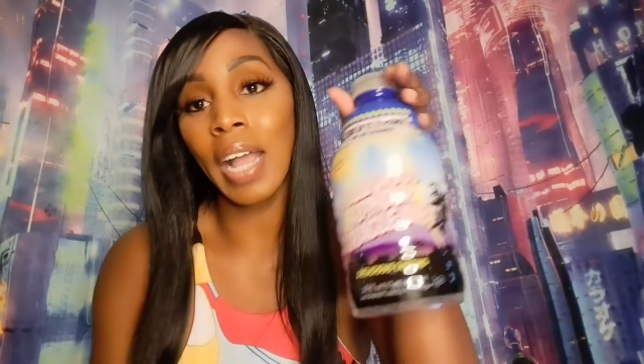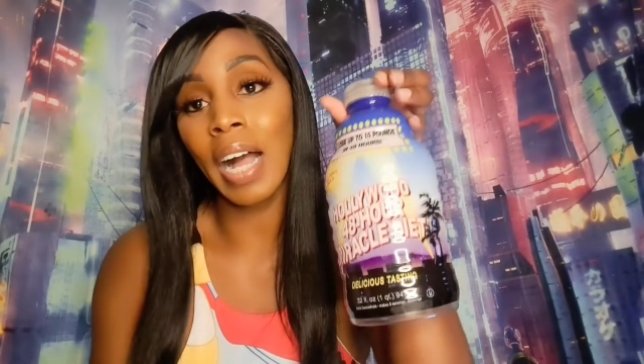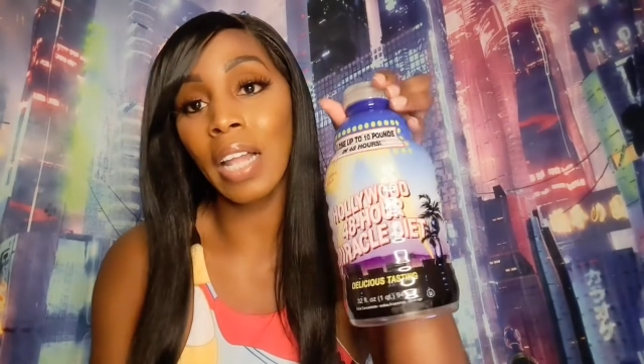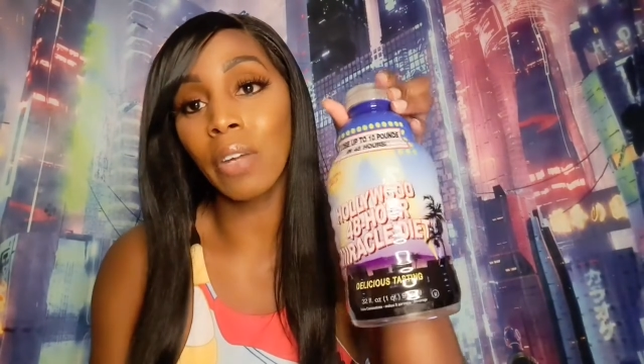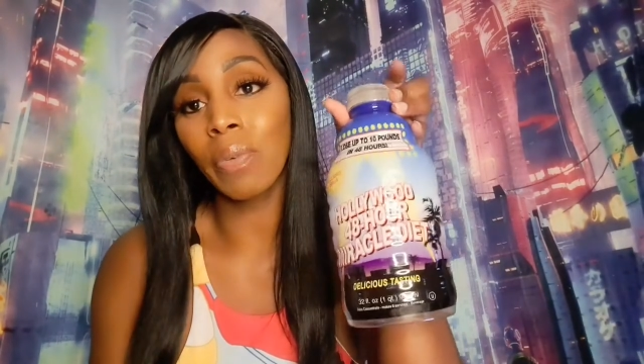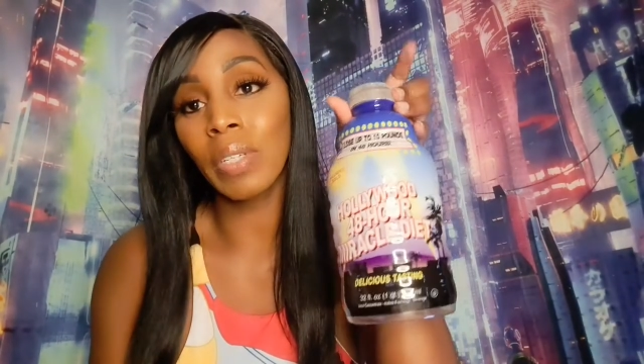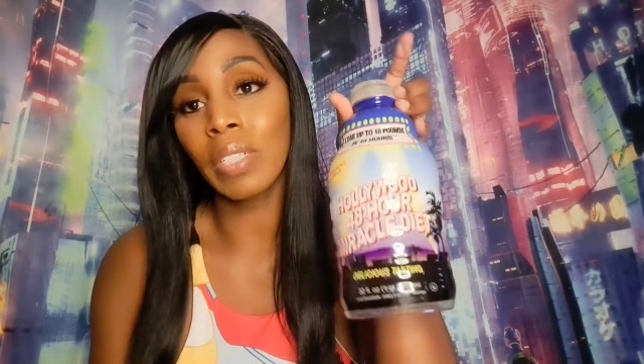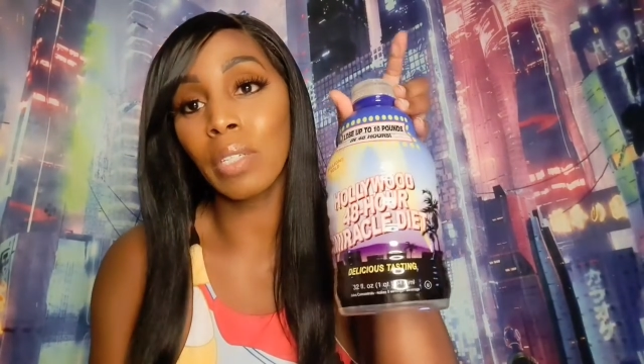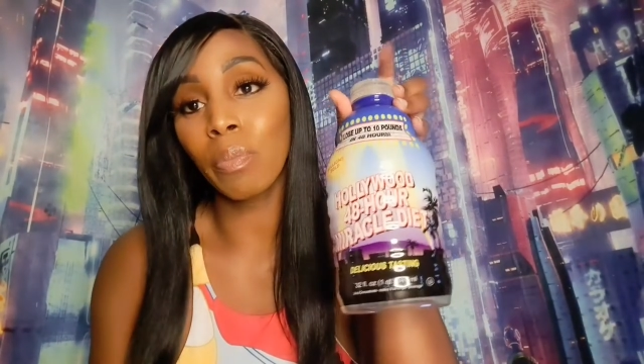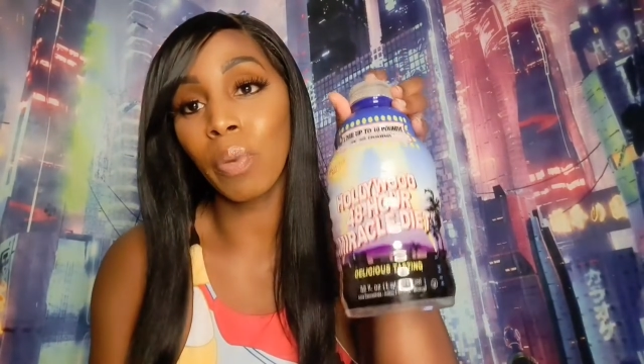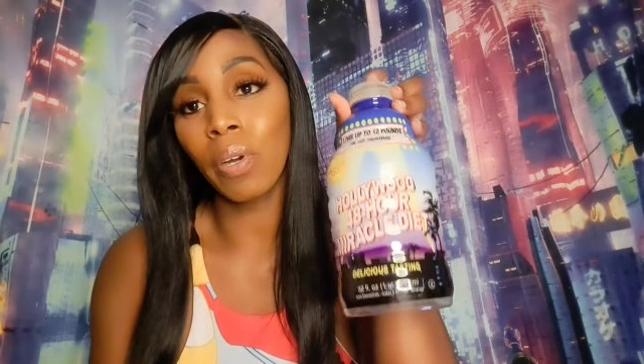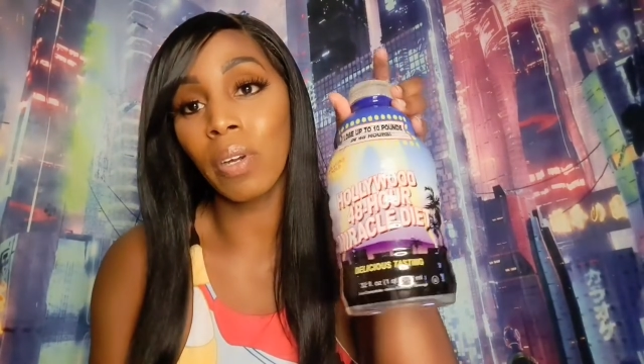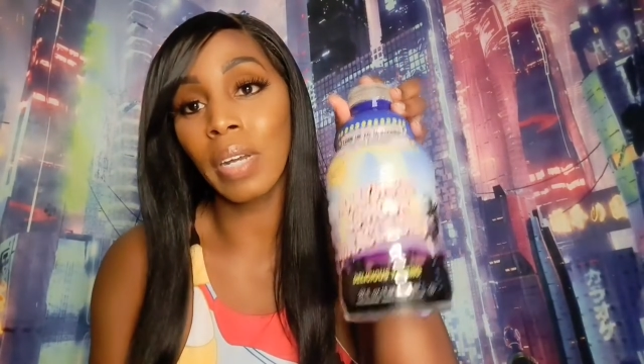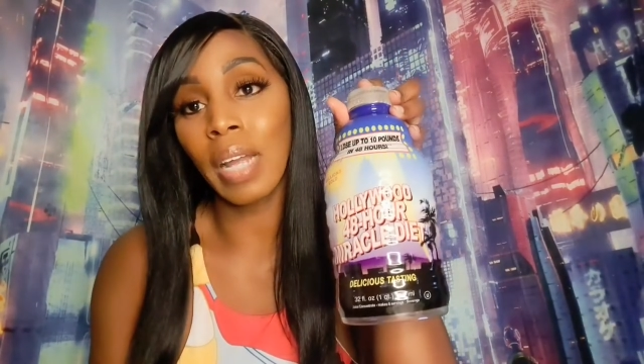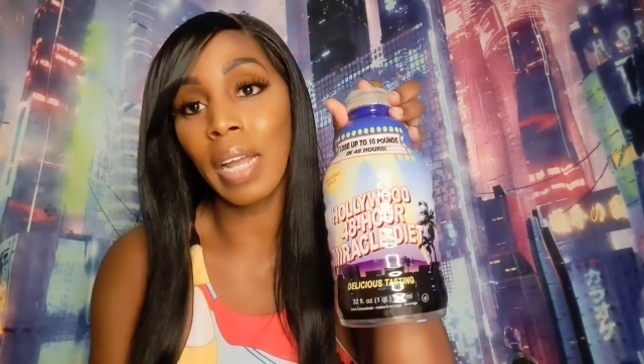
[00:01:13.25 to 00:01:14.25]
calories
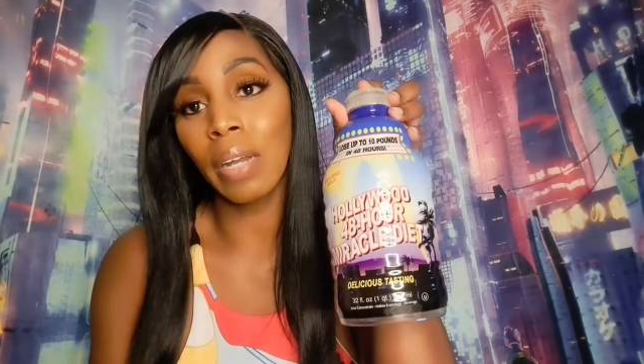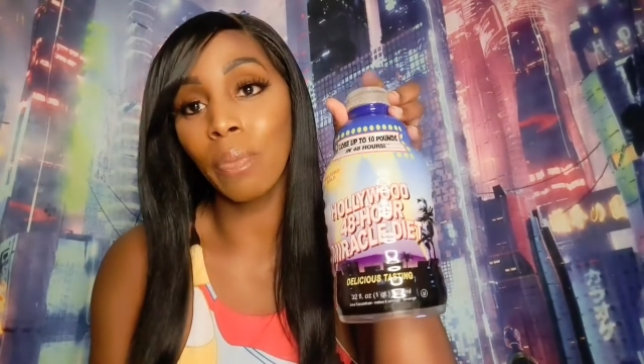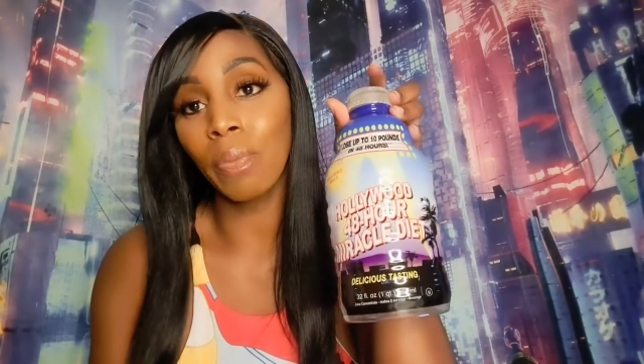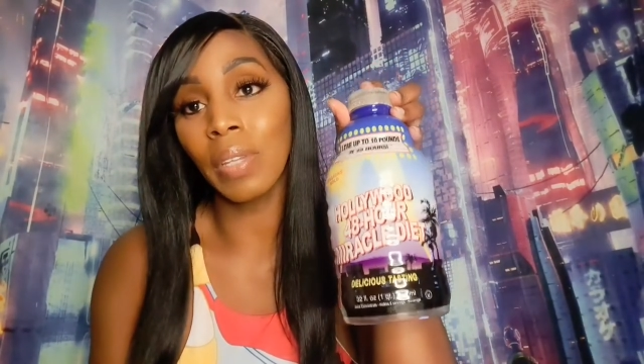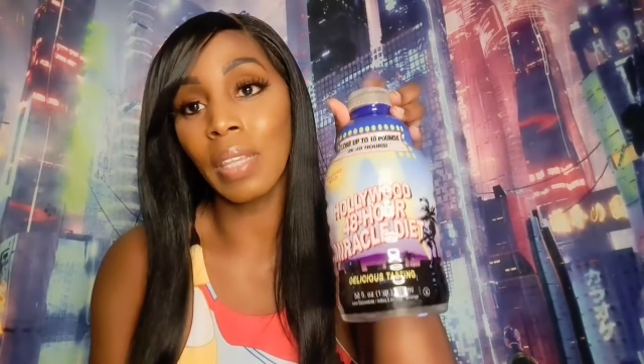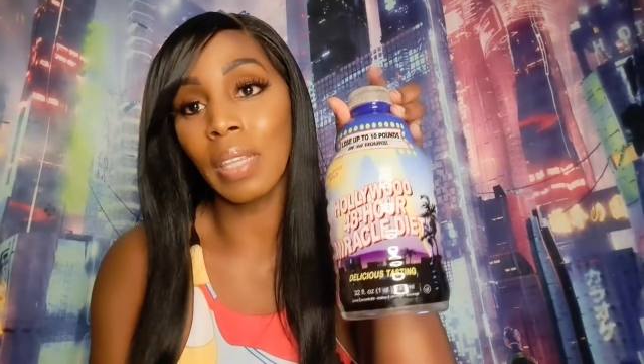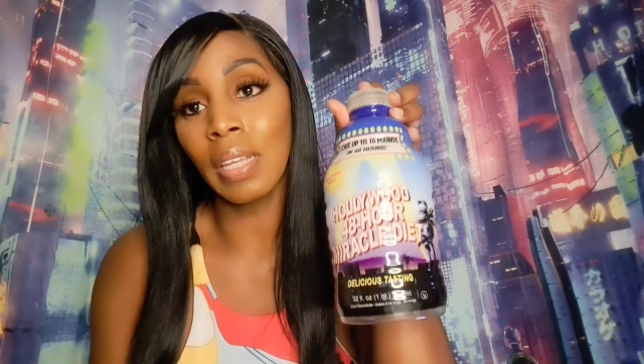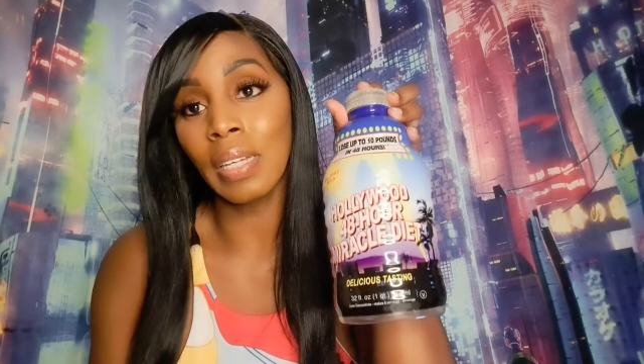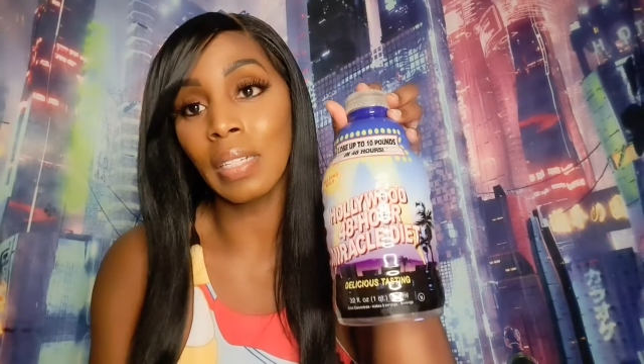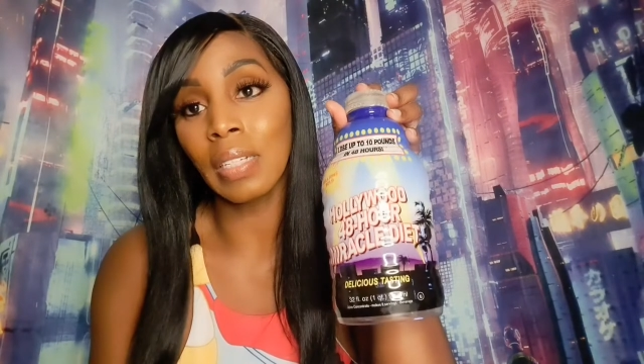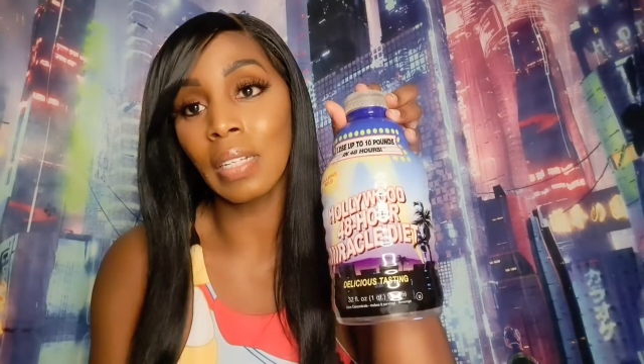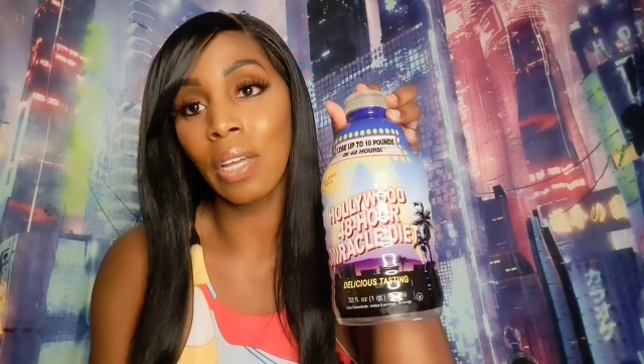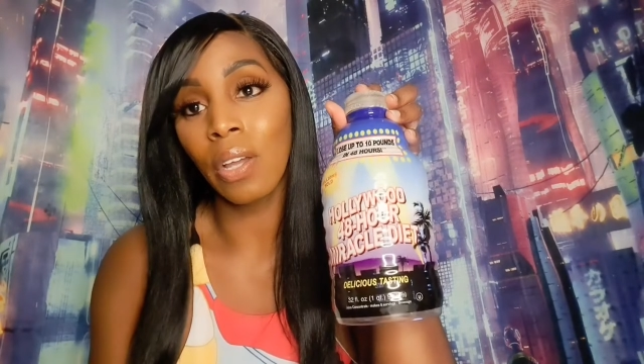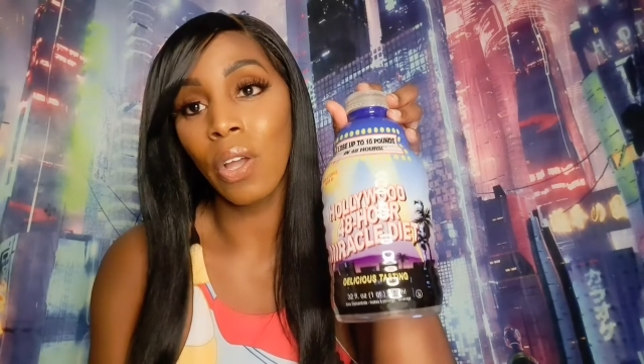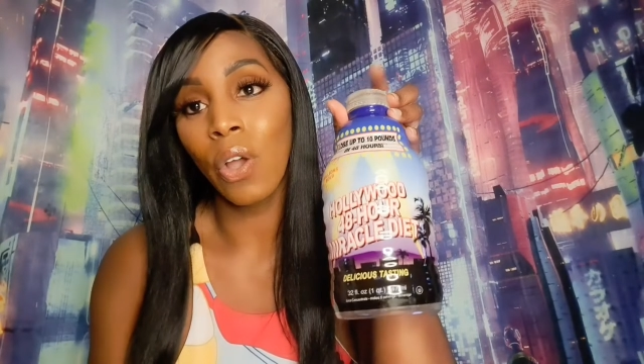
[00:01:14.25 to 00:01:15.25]
per day with
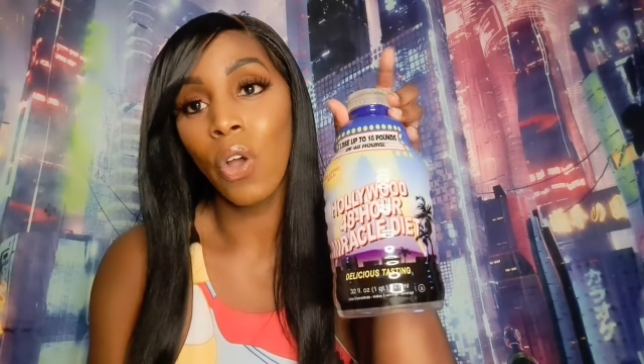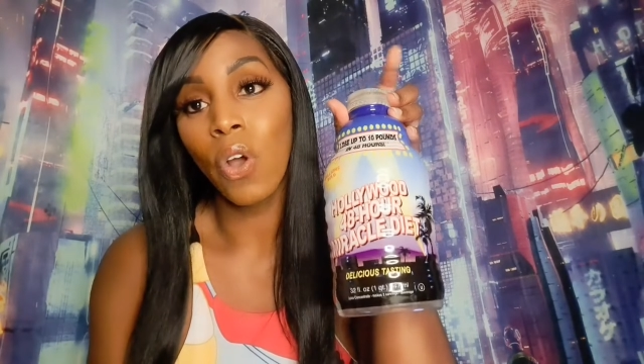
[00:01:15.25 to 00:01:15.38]
this,